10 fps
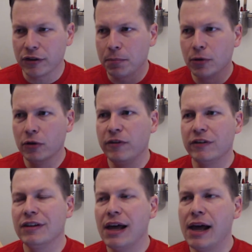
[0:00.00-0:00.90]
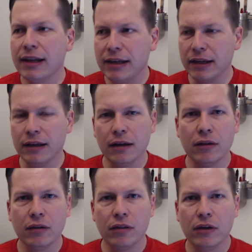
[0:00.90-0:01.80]
The proof is not
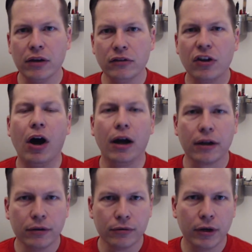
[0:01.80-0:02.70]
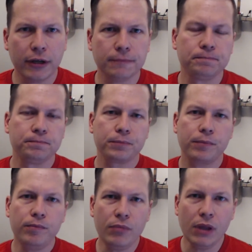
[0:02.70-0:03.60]
in the talk, right?
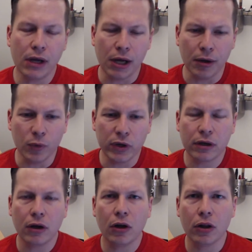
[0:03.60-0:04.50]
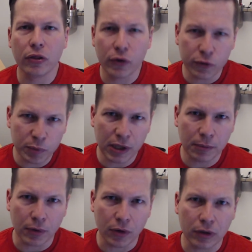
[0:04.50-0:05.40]
We call those
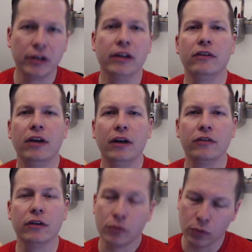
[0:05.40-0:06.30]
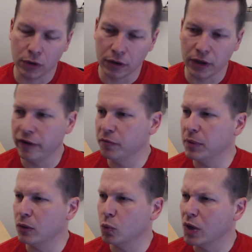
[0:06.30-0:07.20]
people in Texas, where I've
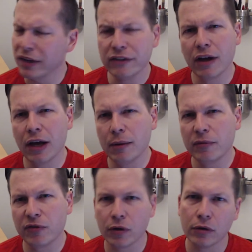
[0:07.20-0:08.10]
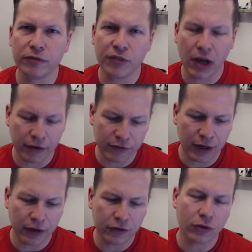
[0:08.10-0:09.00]
been one time for 5
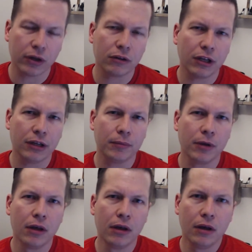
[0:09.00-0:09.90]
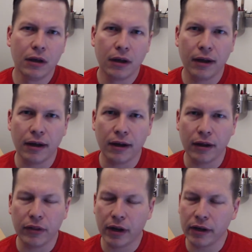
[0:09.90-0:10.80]
days, so I claim
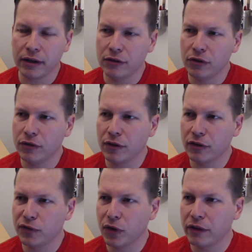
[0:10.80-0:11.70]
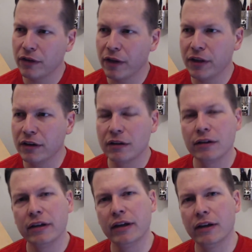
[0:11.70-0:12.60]
that I can use this phrase
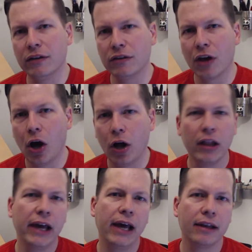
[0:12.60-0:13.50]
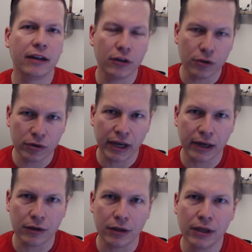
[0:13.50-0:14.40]
authentically, is all hat and no
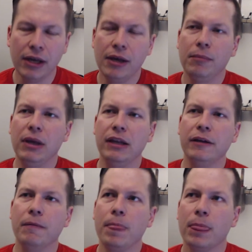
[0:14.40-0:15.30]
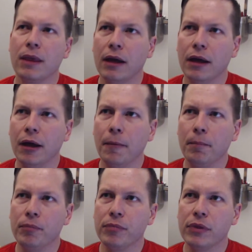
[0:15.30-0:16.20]
cattle. Meaning
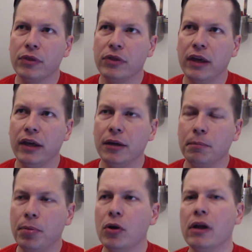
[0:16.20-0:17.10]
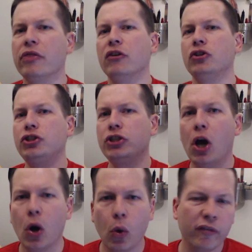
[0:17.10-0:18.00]
they put on the
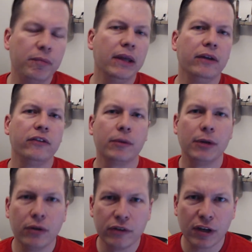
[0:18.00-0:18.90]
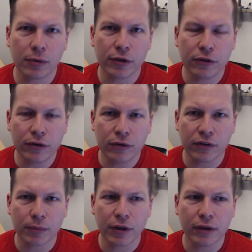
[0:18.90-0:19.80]
show of being somebody who's able to do
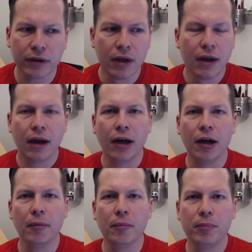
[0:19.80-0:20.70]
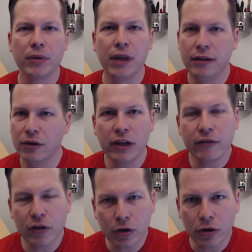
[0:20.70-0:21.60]
something, but they don't
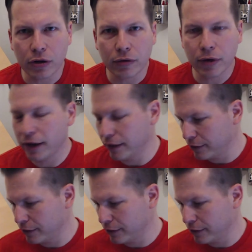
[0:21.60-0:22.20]
have a herd, right?